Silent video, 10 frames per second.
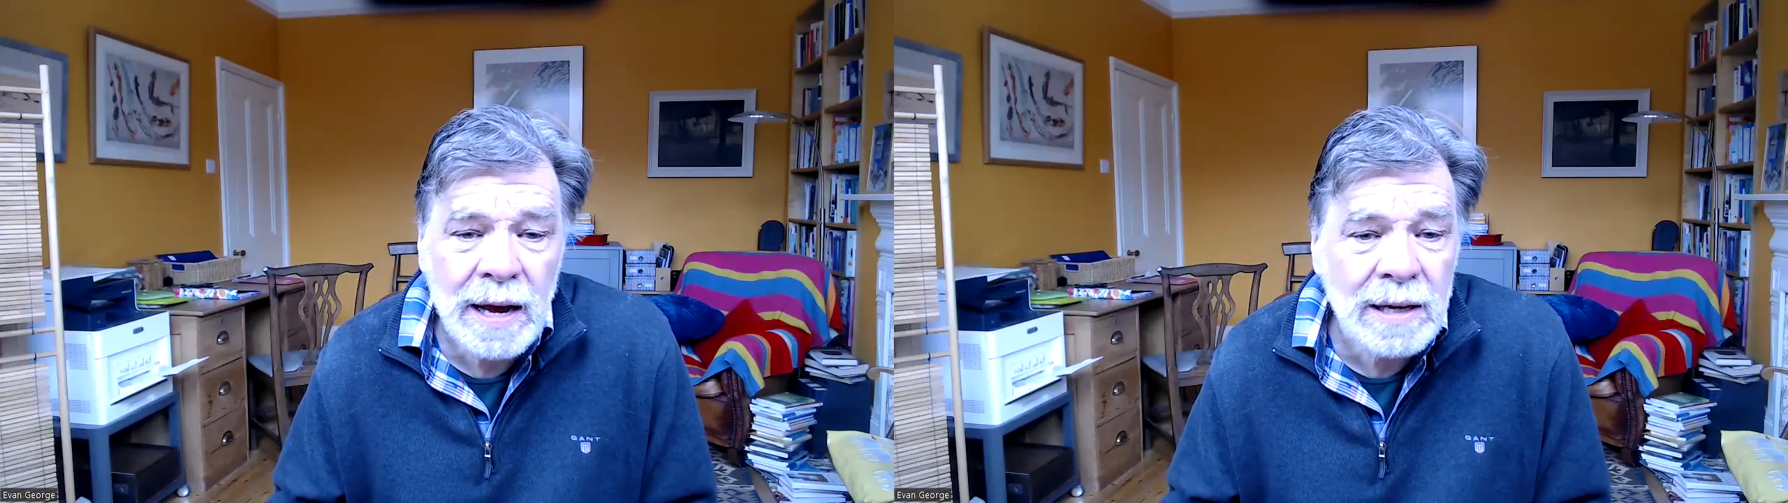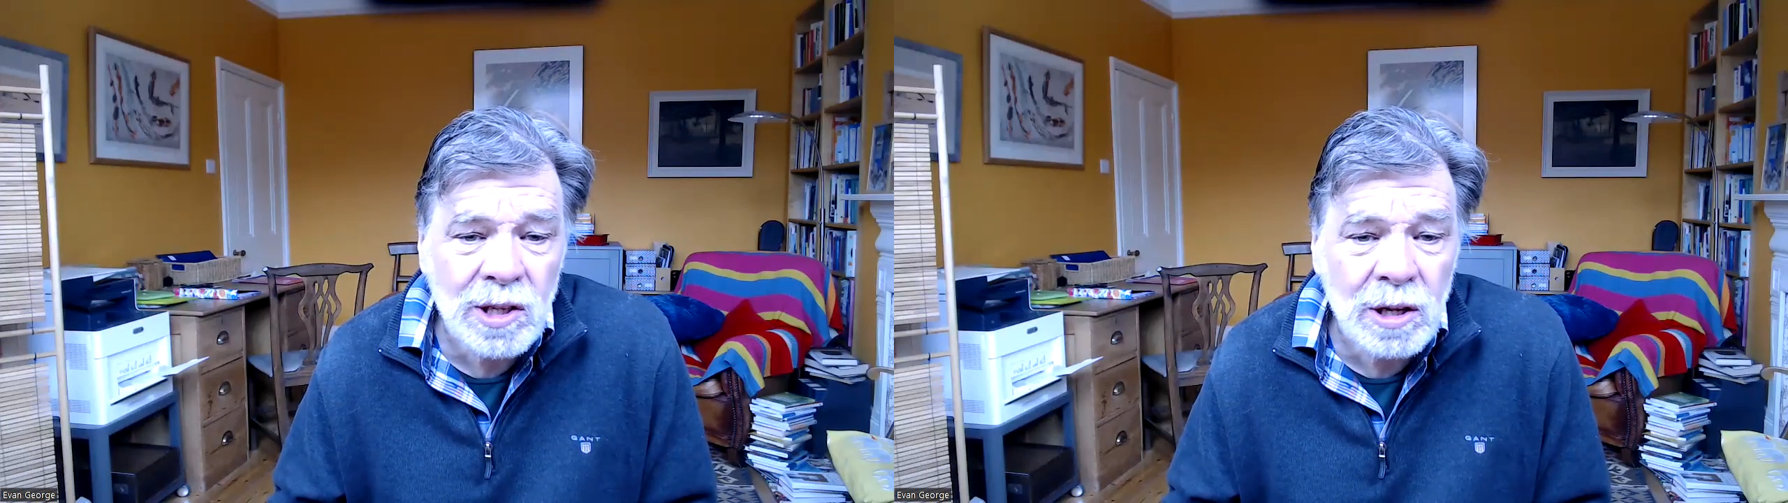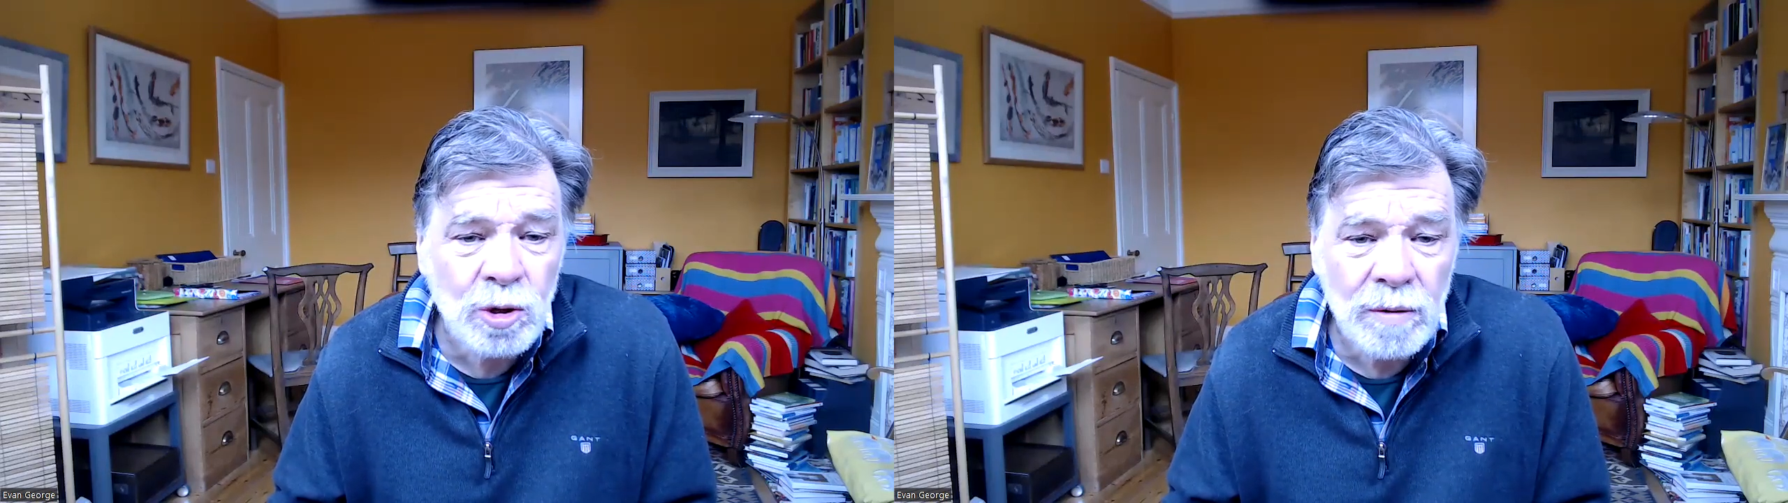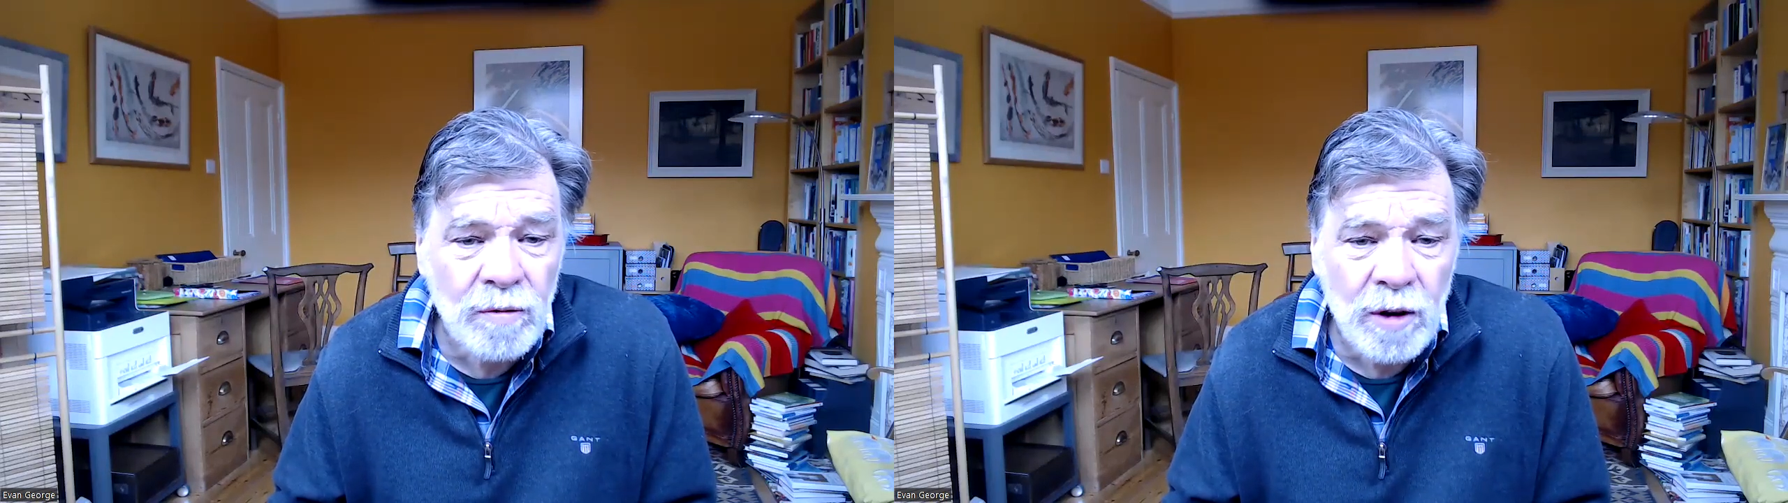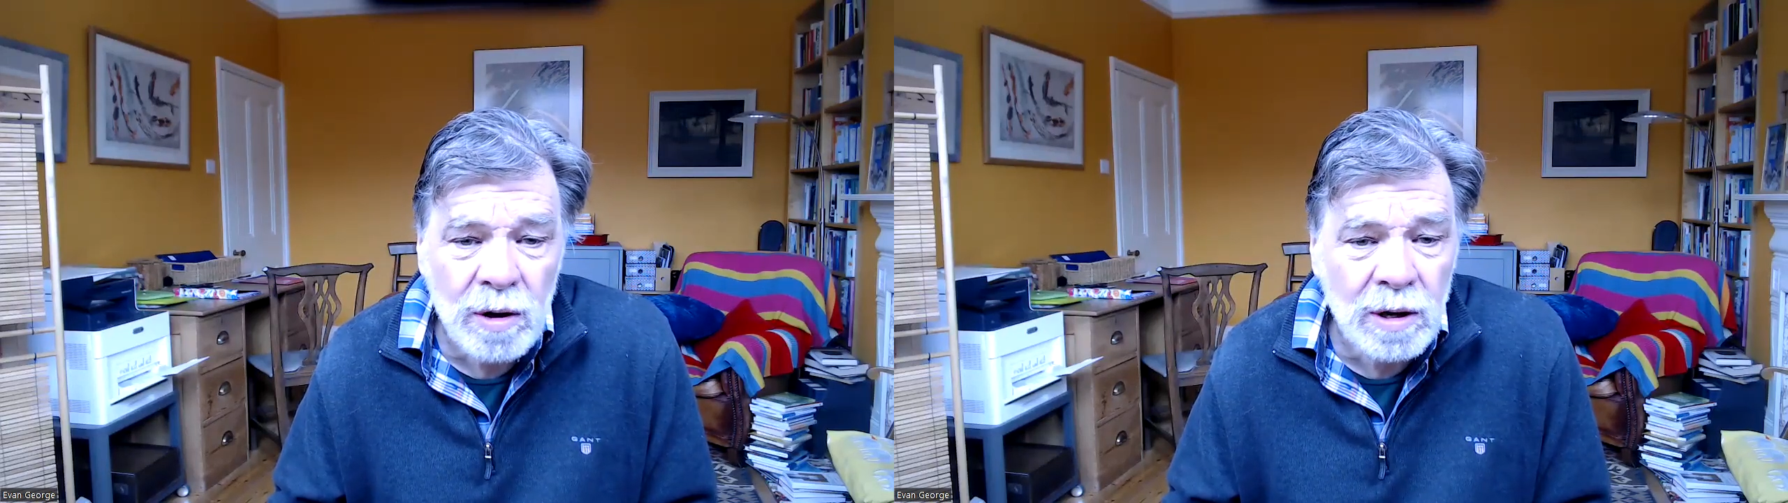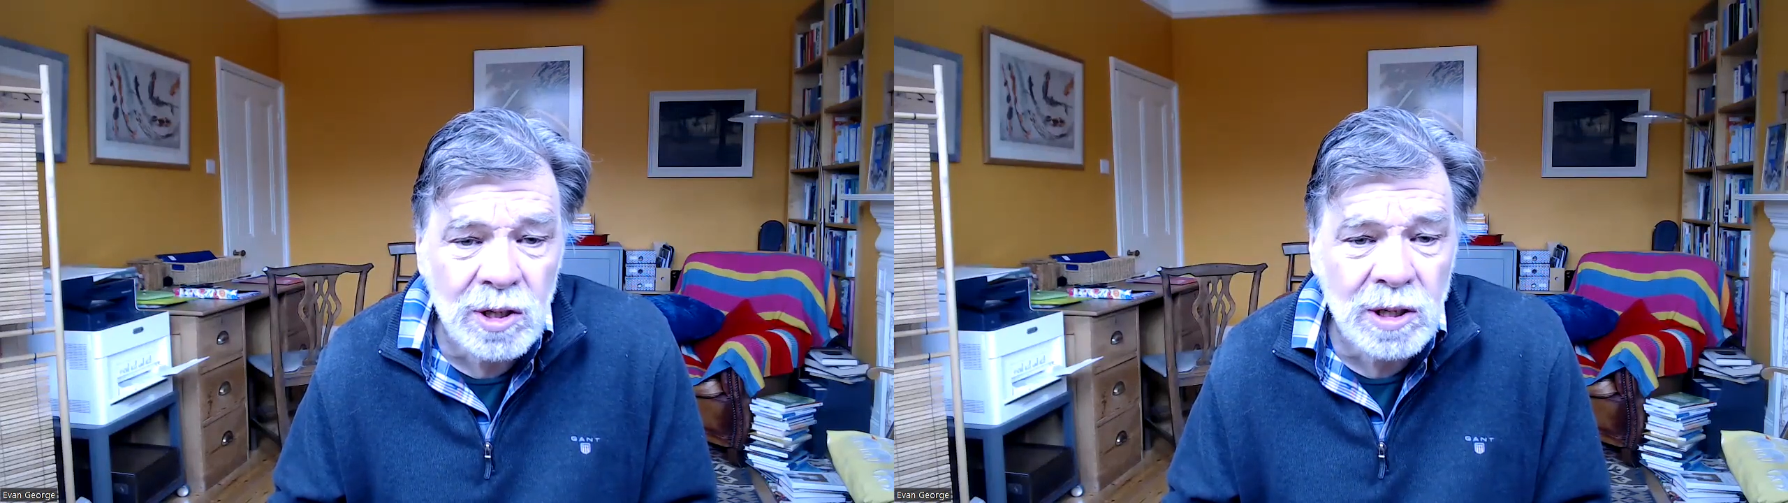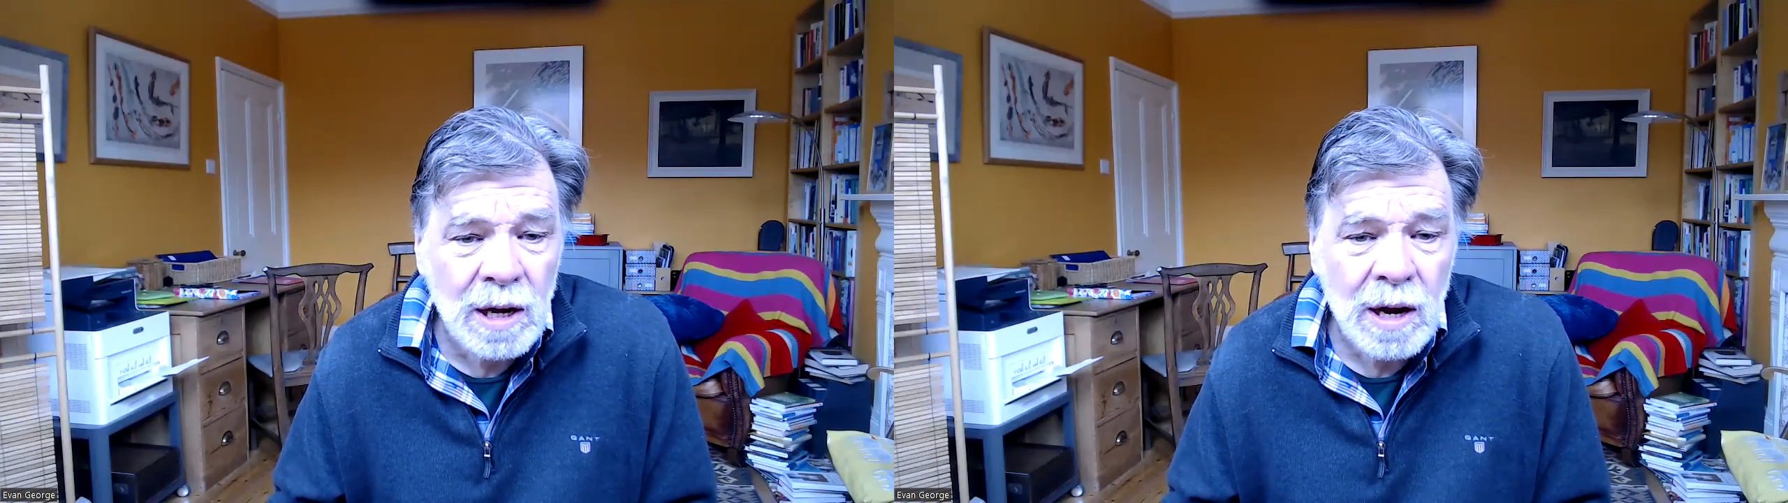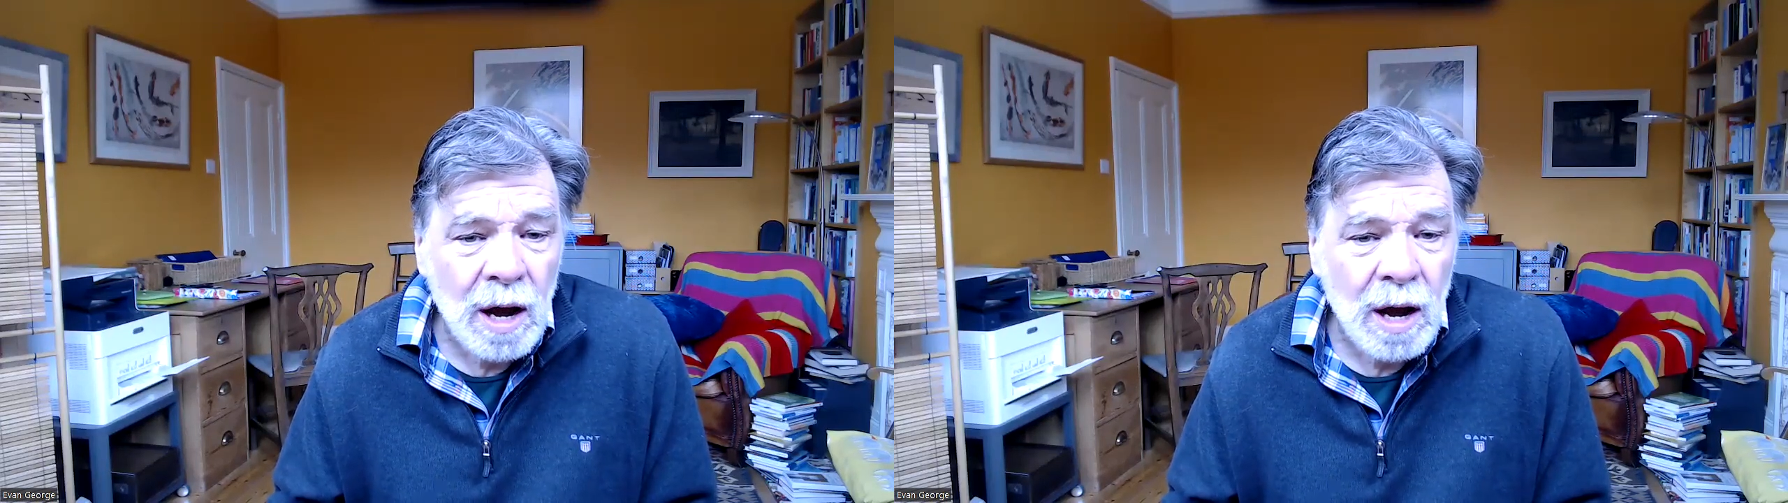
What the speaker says: a solution-focused